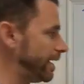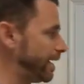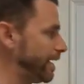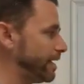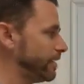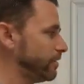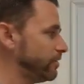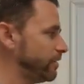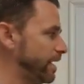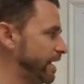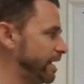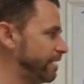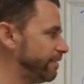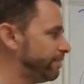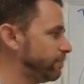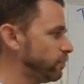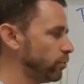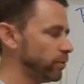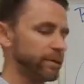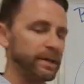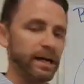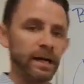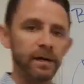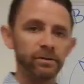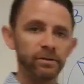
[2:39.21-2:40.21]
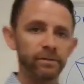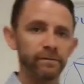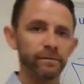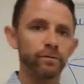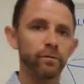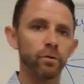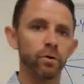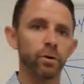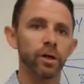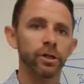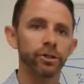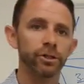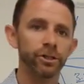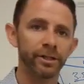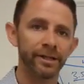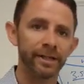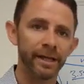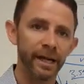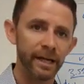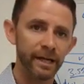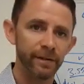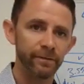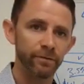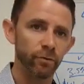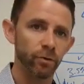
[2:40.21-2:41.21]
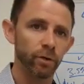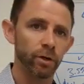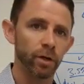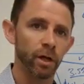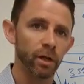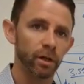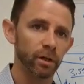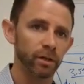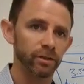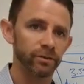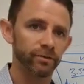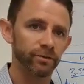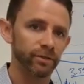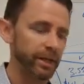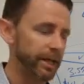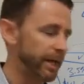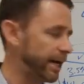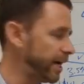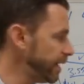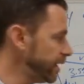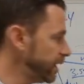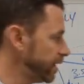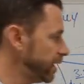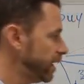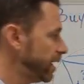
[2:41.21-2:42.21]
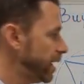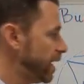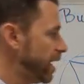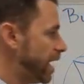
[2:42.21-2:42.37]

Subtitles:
I don't have $4,494 for that.